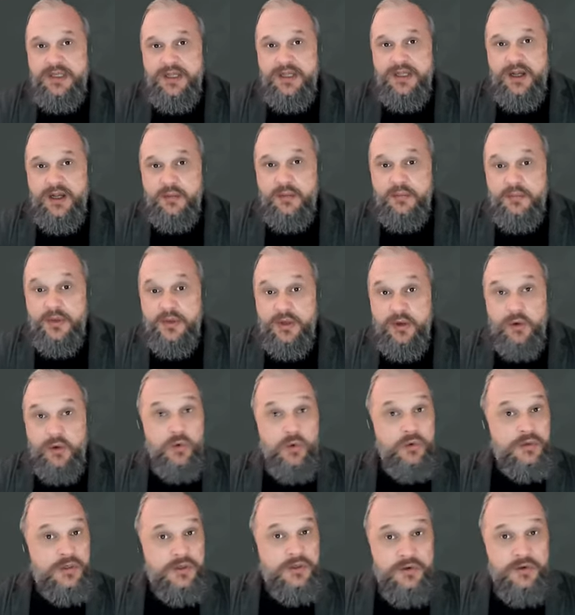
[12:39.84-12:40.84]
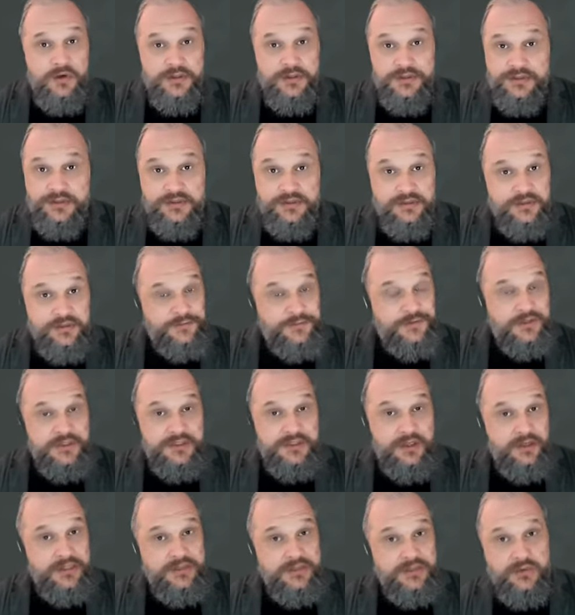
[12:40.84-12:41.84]
um, all across different
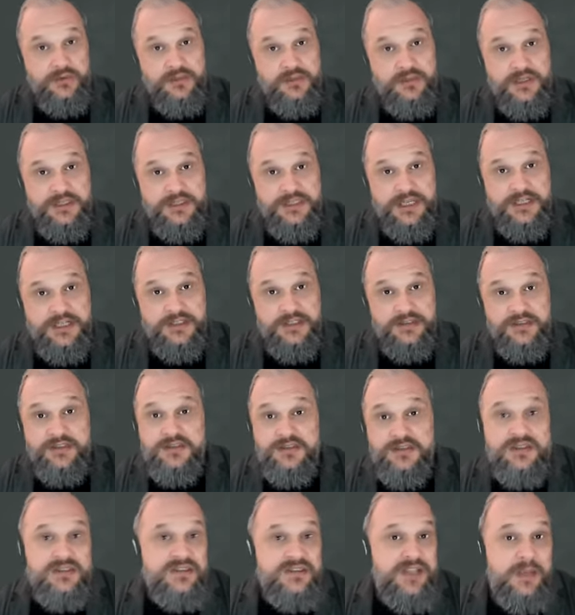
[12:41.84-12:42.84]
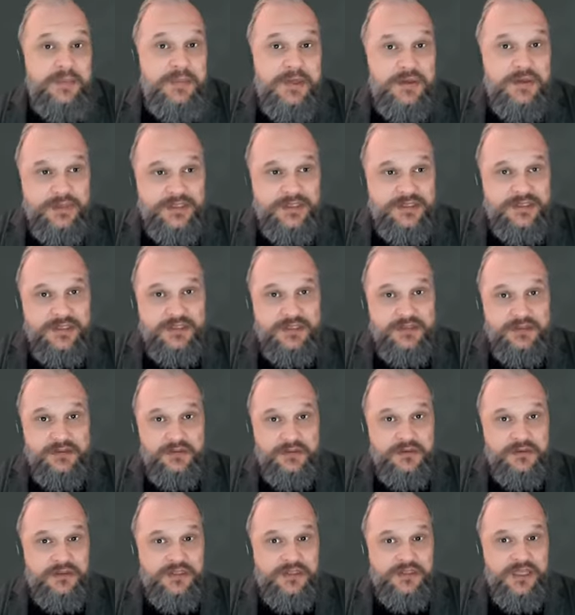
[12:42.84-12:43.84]
sized organizations because systemic risk is
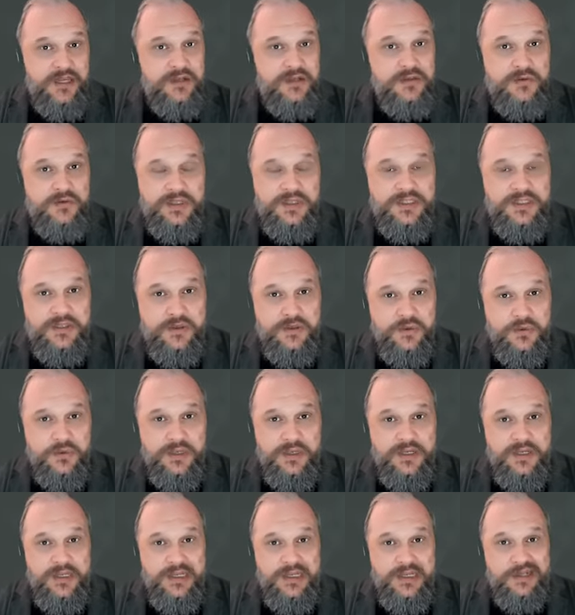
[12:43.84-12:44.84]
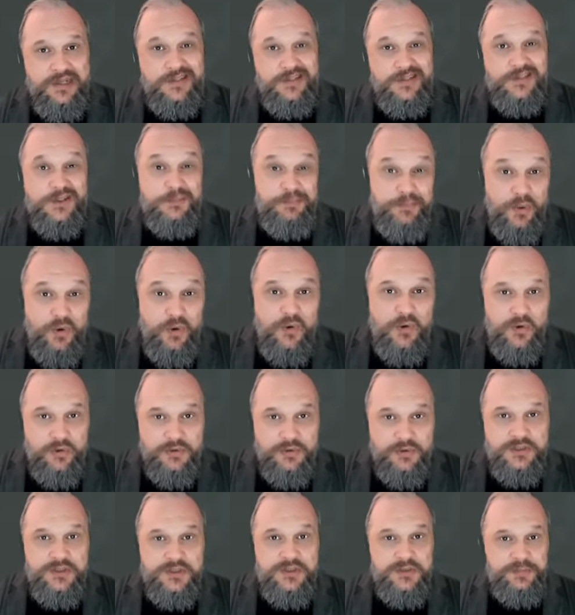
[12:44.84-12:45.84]
key and critical because the
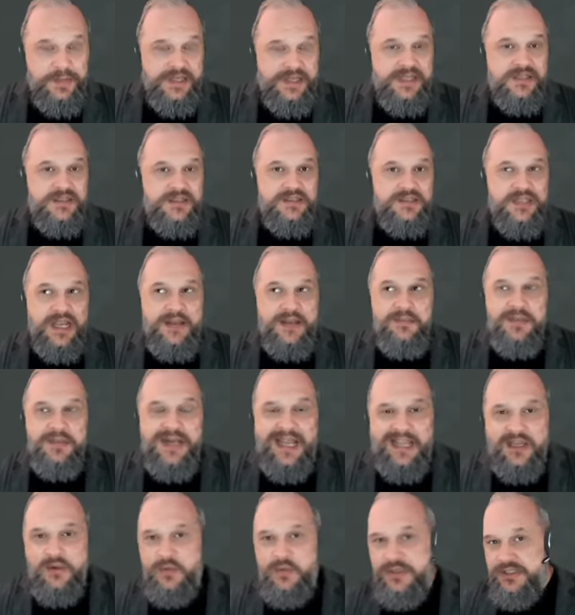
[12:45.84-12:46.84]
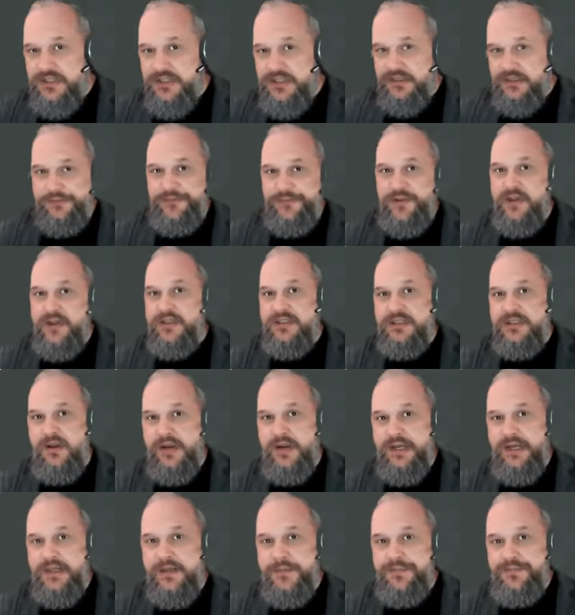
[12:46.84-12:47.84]
board speak the same language as the first
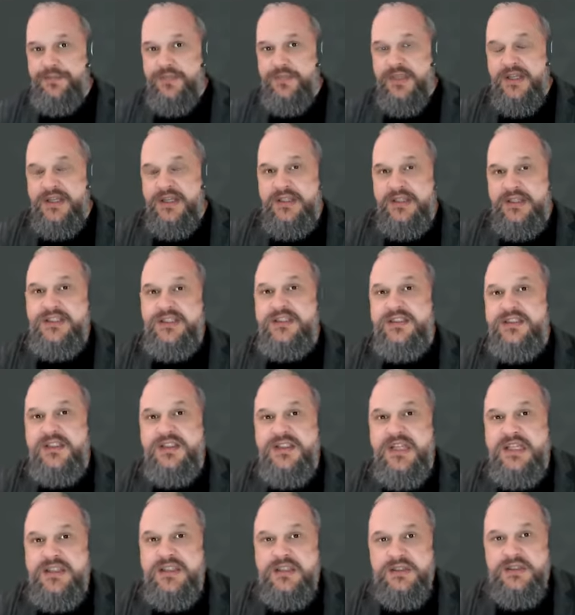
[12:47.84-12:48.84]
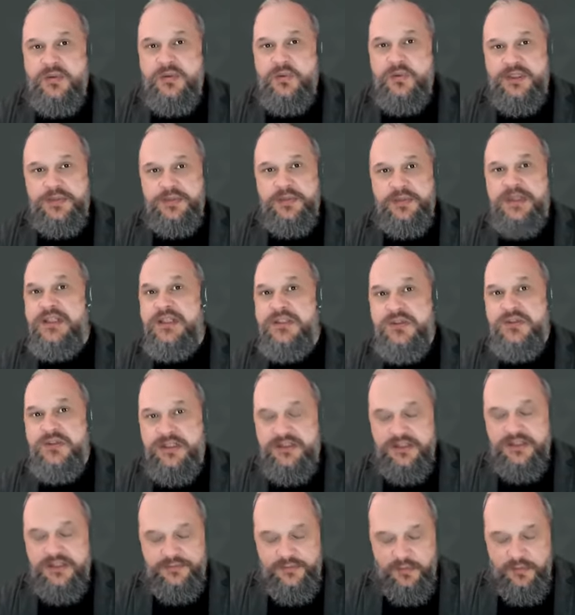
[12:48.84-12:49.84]
line. This is the thing that's always been
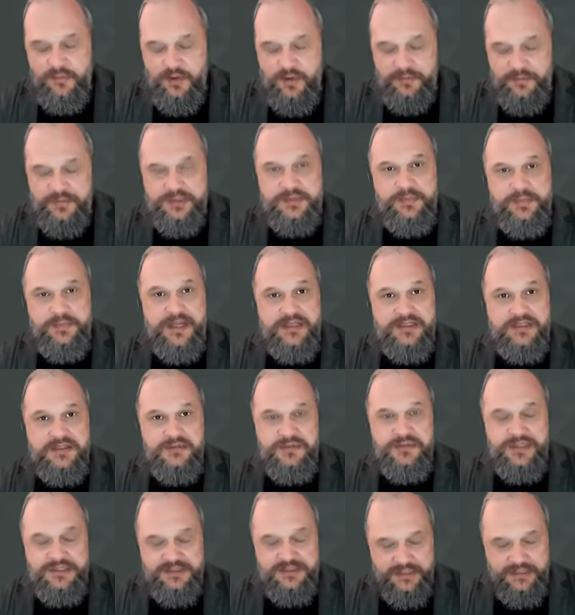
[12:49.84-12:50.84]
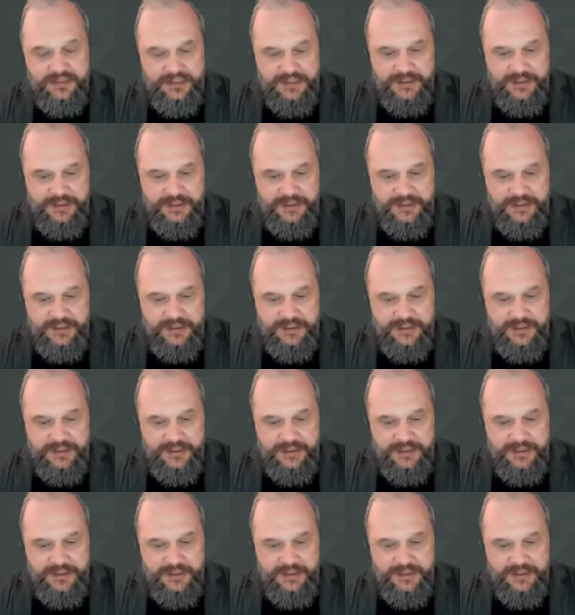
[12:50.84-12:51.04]
interesting from my perspective is